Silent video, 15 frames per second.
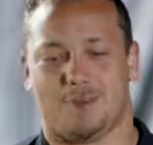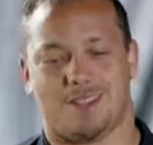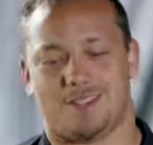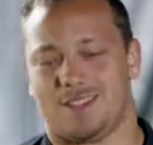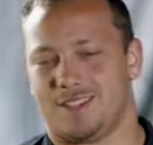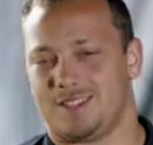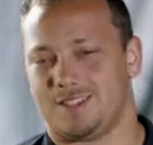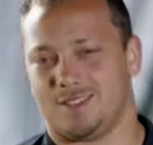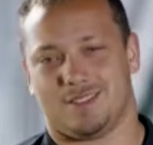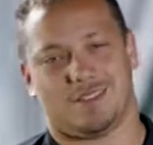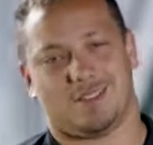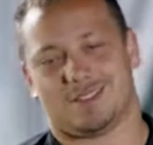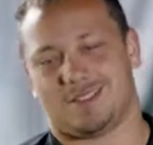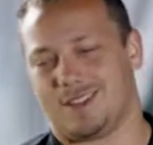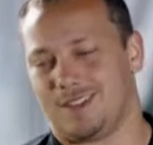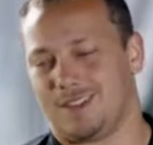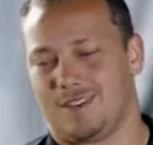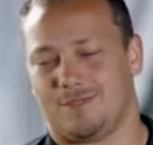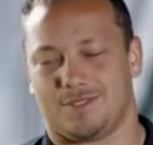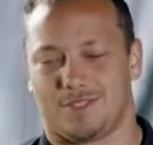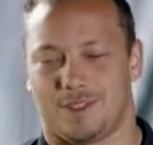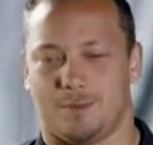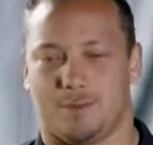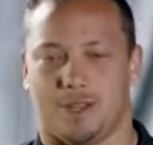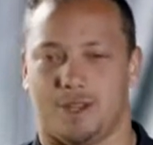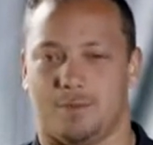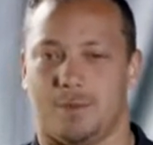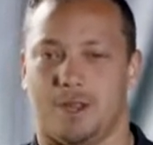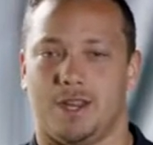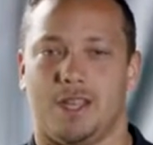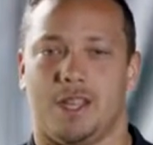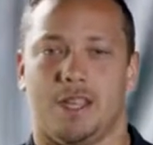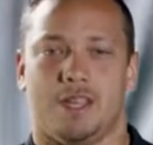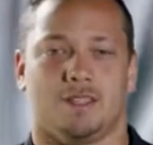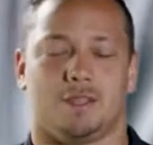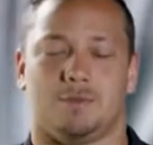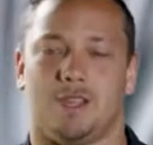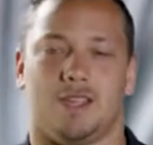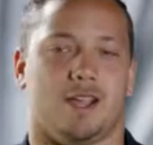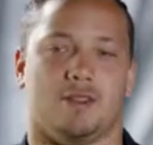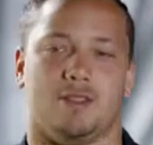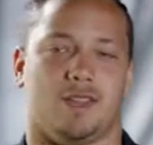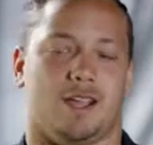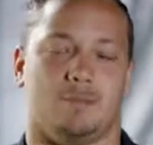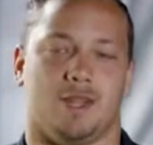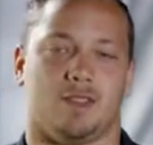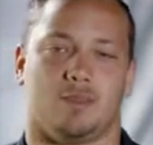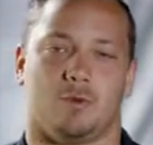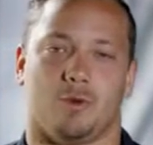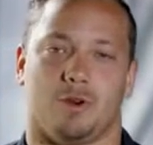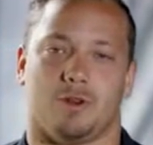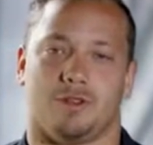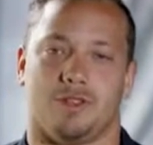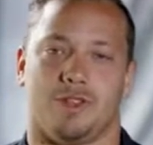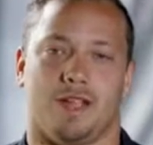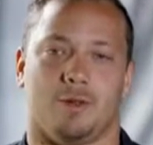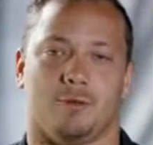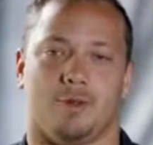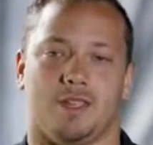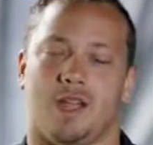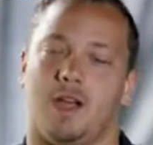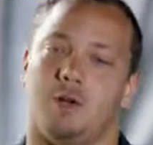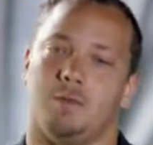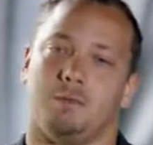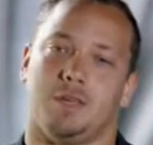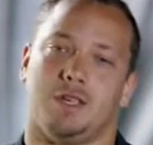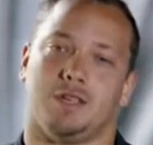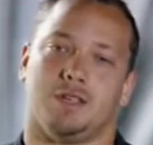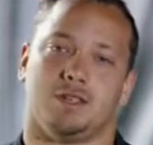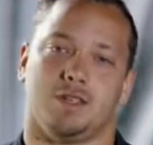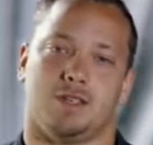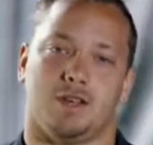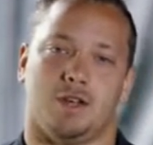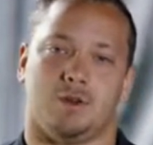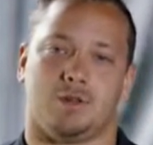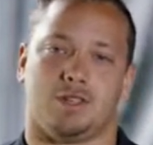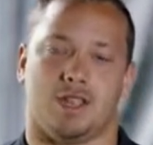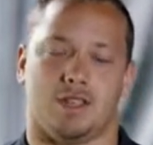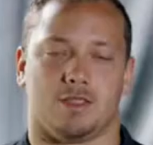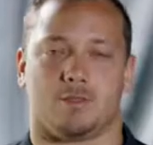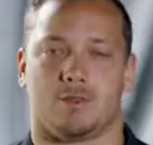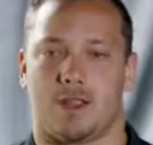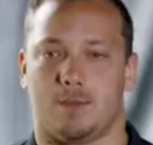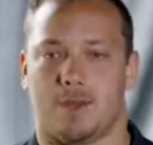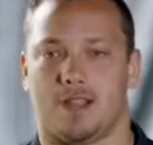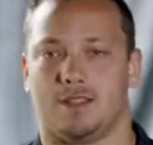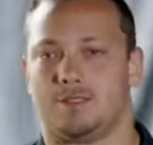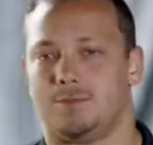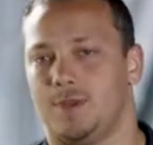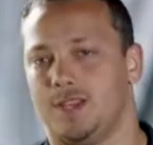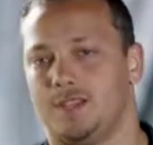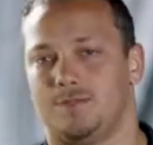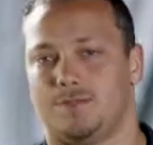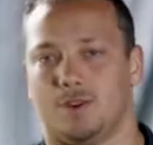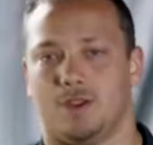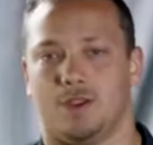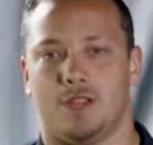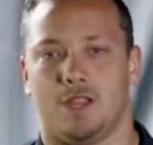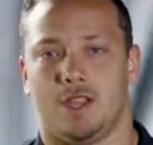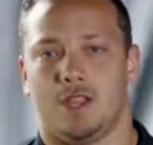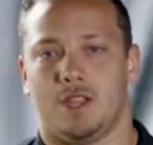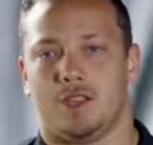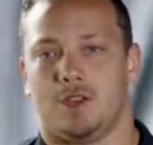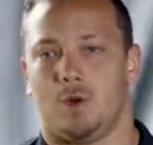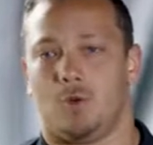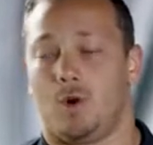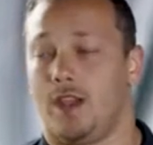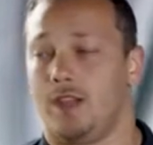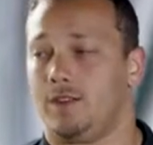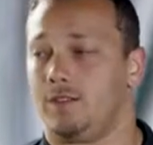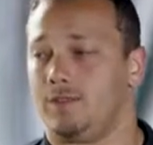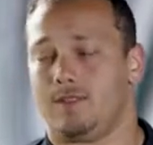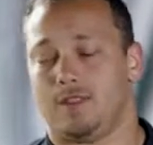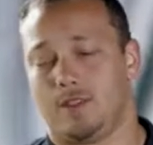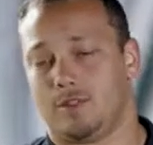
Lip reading: might say you loved somebody, but to me that meant the world, and that really helped me, get in the right mind space for, what,